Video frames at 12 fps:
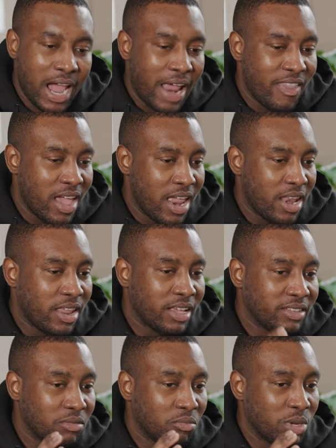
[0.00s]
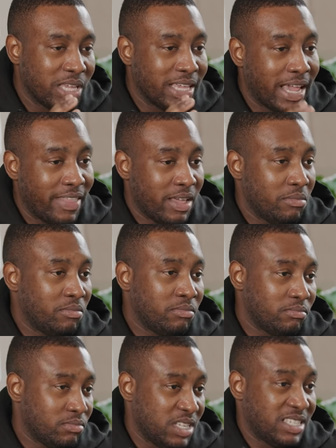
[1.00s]
and then we can get
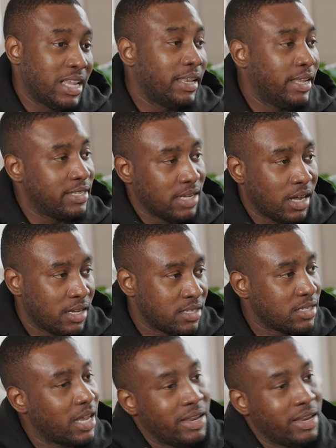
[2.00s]
them to send it to us,